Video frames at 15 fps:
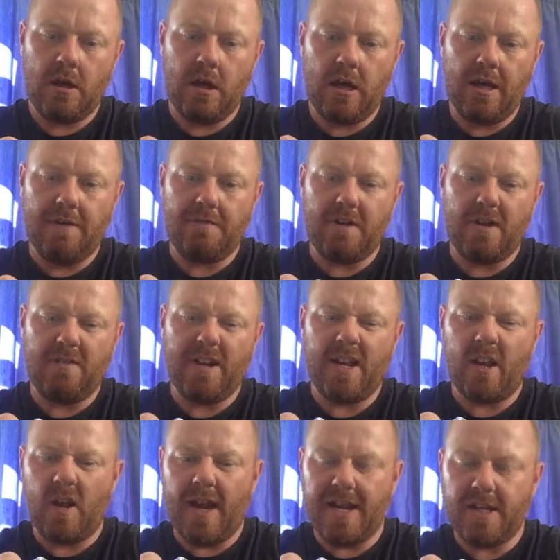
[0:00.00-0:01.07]
a very
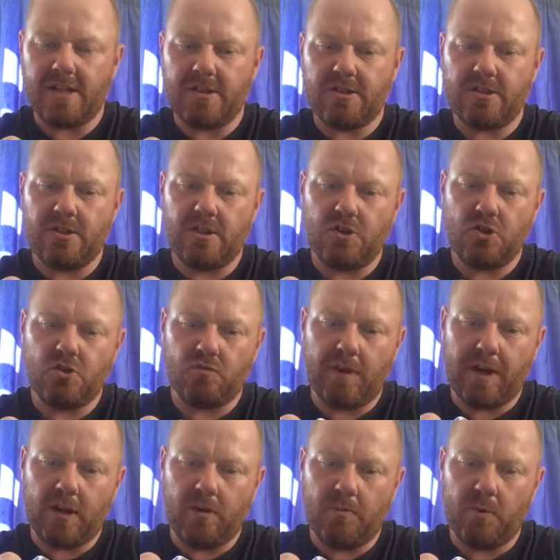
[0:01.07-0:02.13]
light,
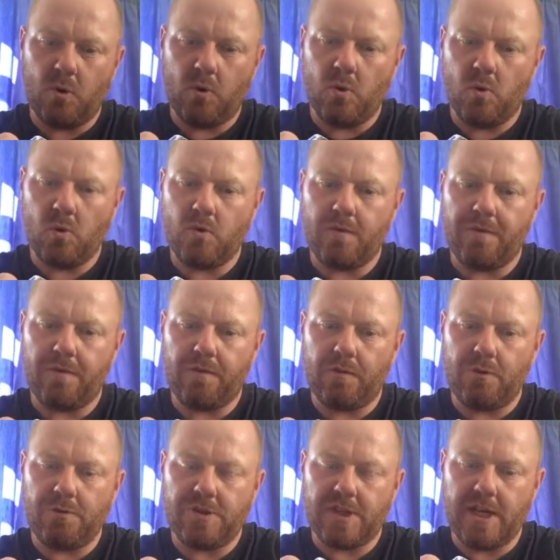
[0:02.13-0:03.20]
drinkable,
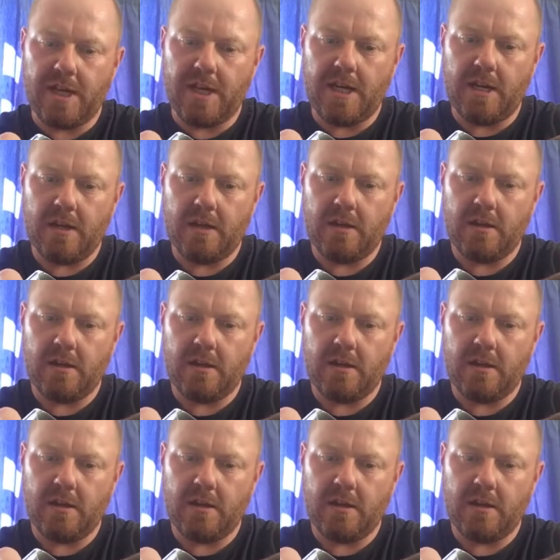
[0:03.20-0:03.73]
fruity